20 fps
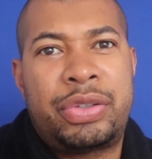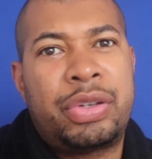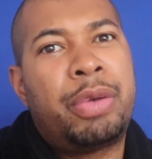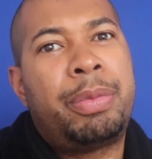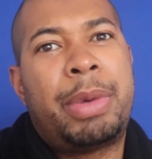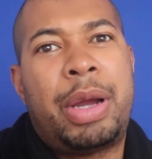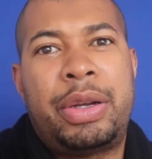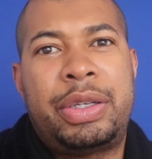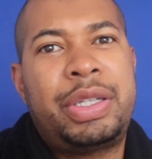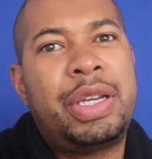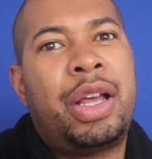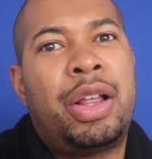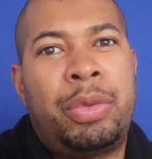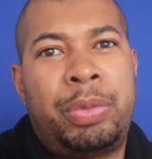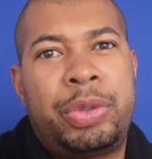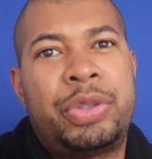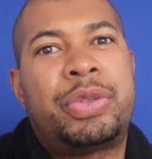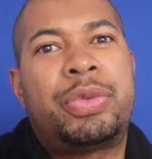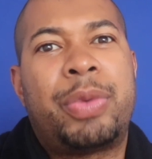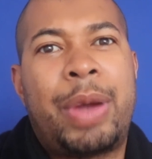So Martell
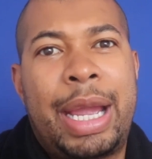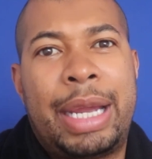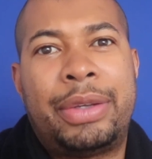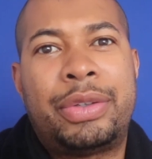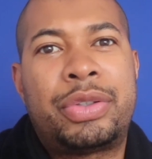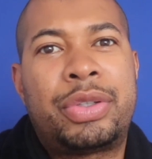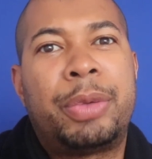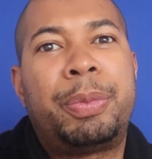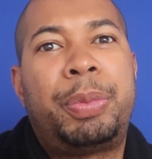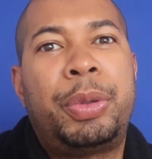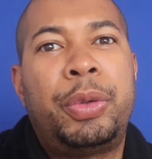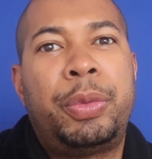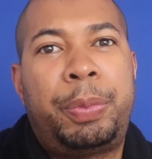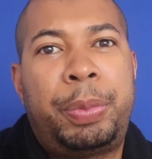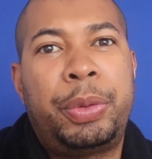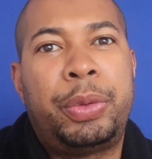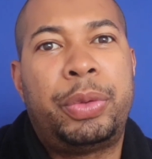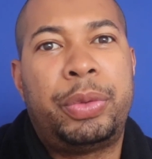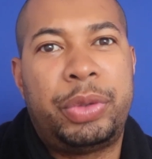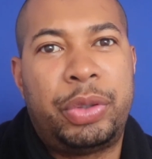was right to
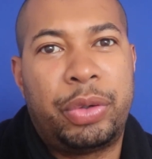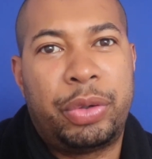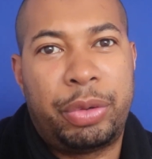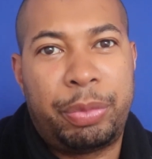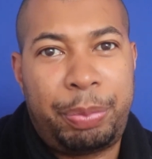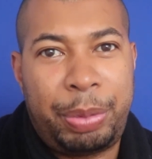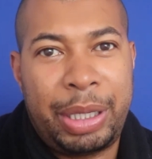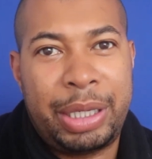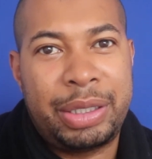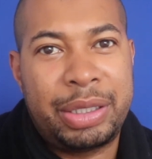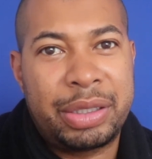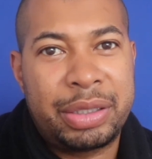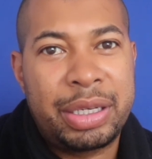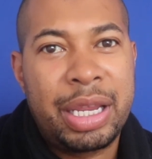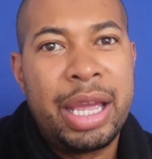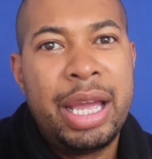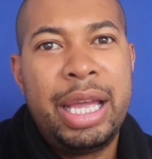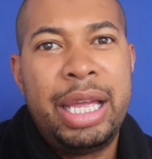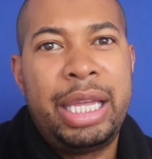poo-poo your opinion.